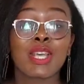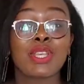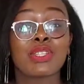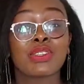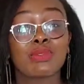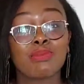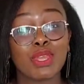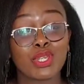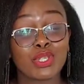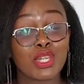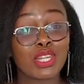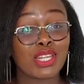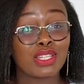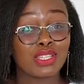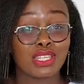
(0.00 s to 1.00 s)
So make sure
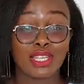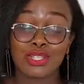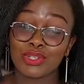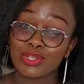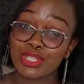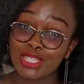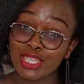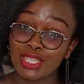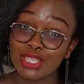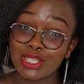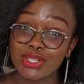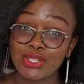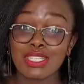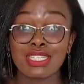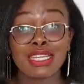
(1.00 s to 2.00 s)
that you stay
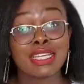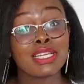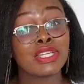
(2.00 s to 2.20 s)
tuned,